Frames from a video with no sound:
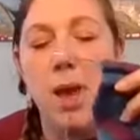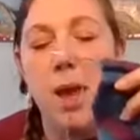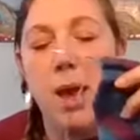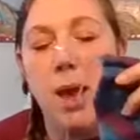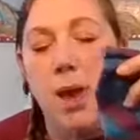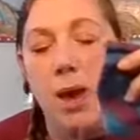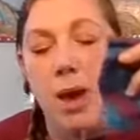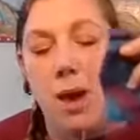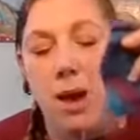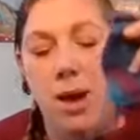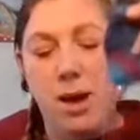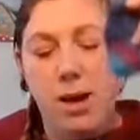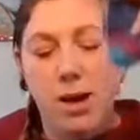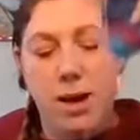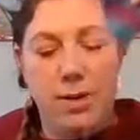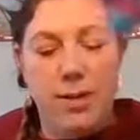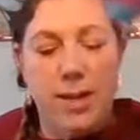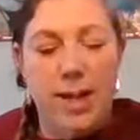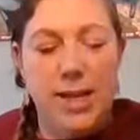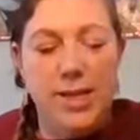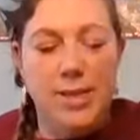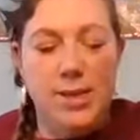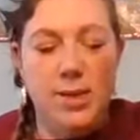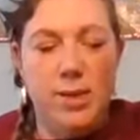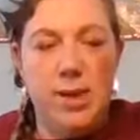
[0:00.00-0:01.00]

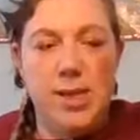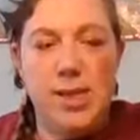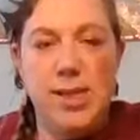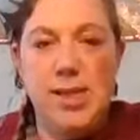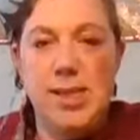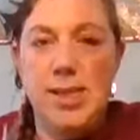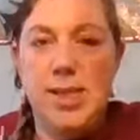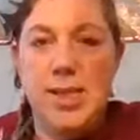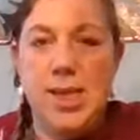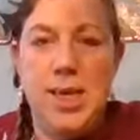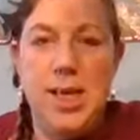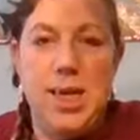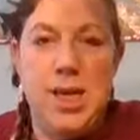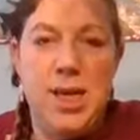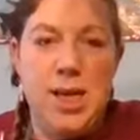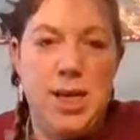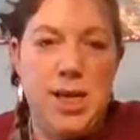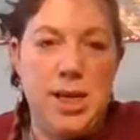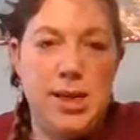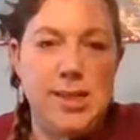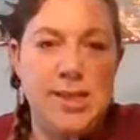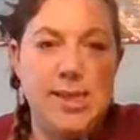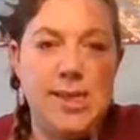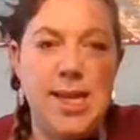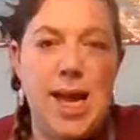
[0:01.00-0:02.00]
As you can see,
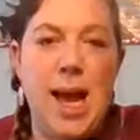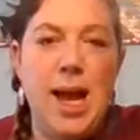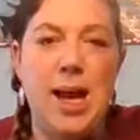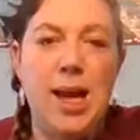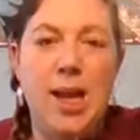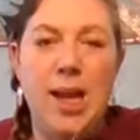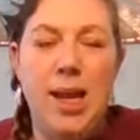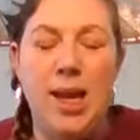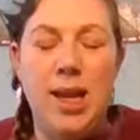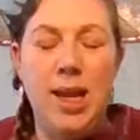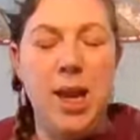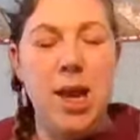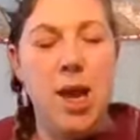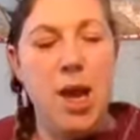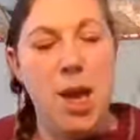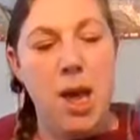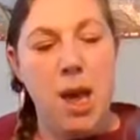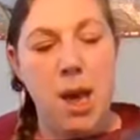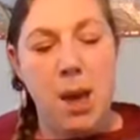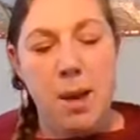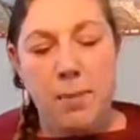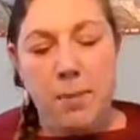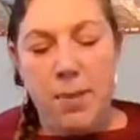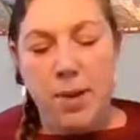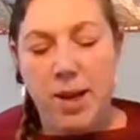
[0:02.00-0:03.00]
it's dangling.
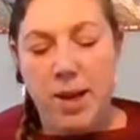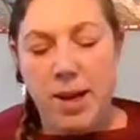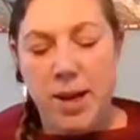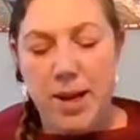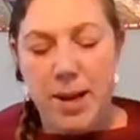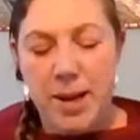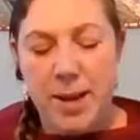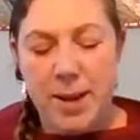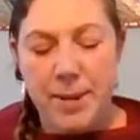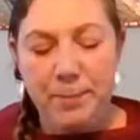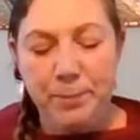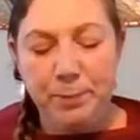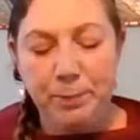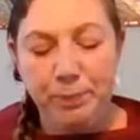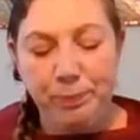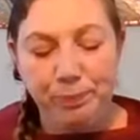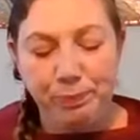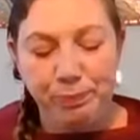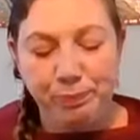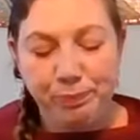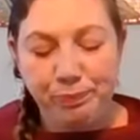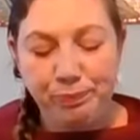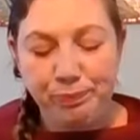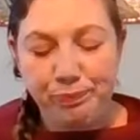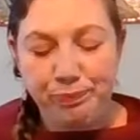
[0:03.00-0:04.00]
But
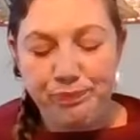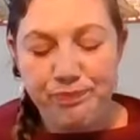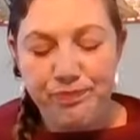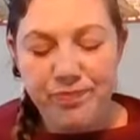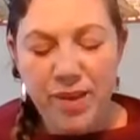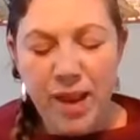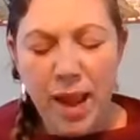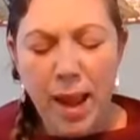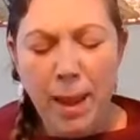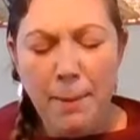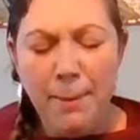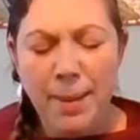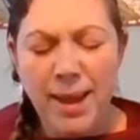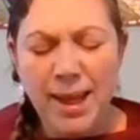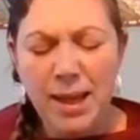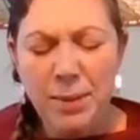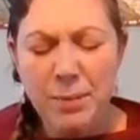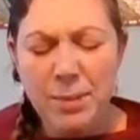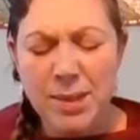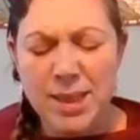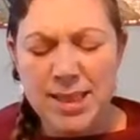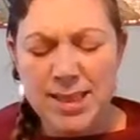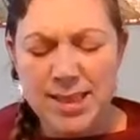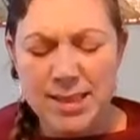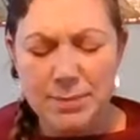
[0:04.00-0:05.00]
I made a
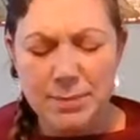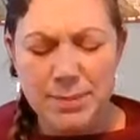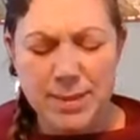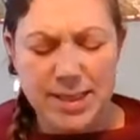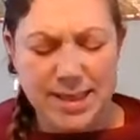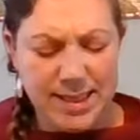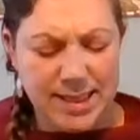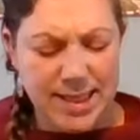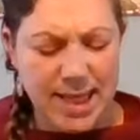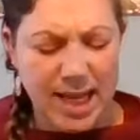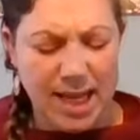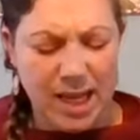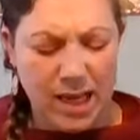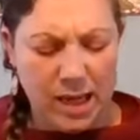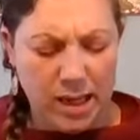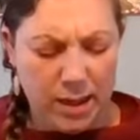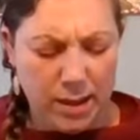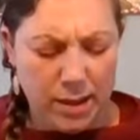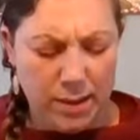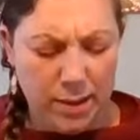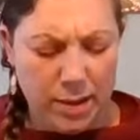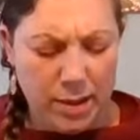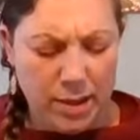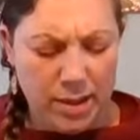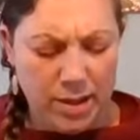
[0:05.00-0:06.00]

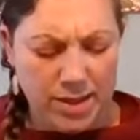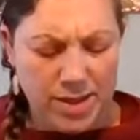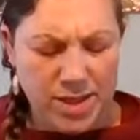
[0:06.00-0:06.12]
mistake, I